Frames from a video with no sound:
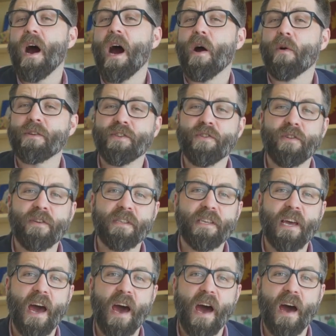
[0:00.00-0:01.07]
Our students
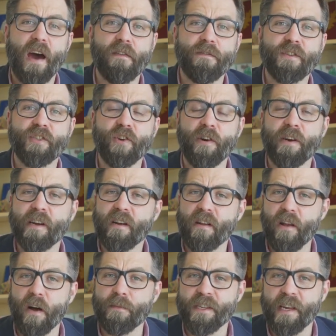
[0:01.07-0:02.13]
have started
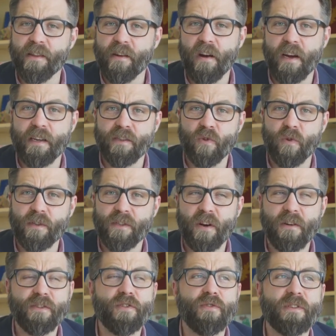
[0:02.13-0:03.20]
clubs at their high schools.
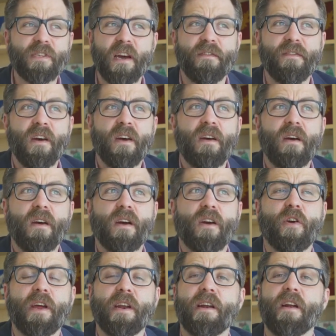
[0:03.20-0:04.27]
Our students have
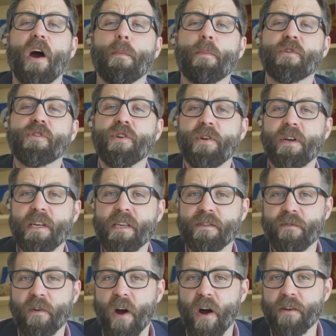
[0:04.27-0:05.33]
created opportunities
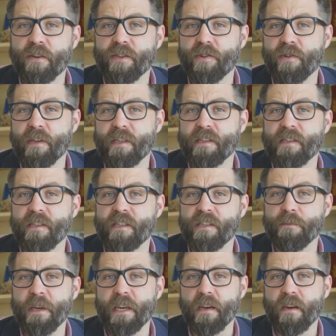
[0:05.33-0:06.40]
for other students to
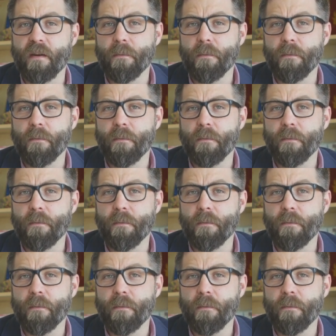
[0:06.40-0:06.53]
speak.